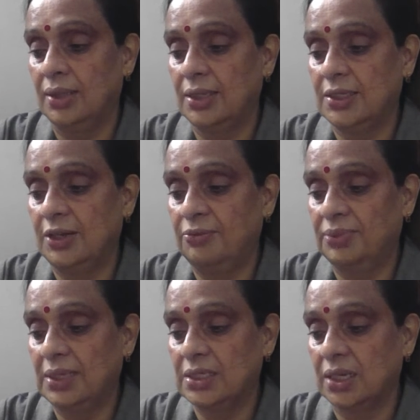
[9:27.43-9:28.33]
that he
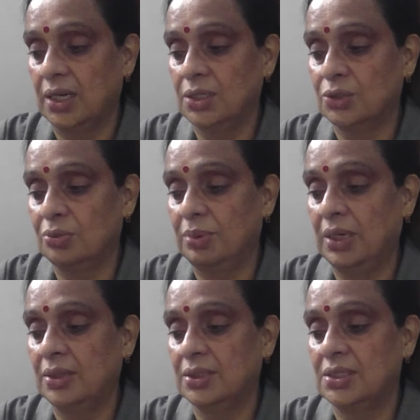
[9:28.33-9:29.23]
felt it could be
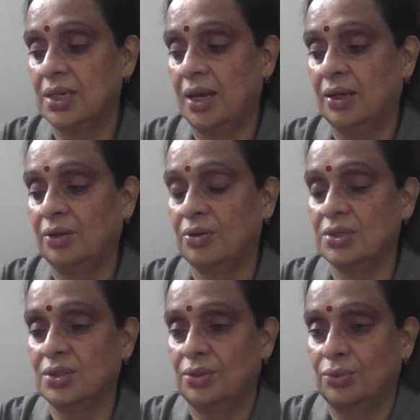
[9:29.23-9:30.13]
heard
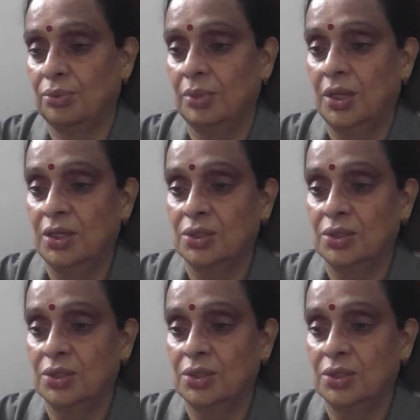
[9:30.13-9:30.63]
across the room.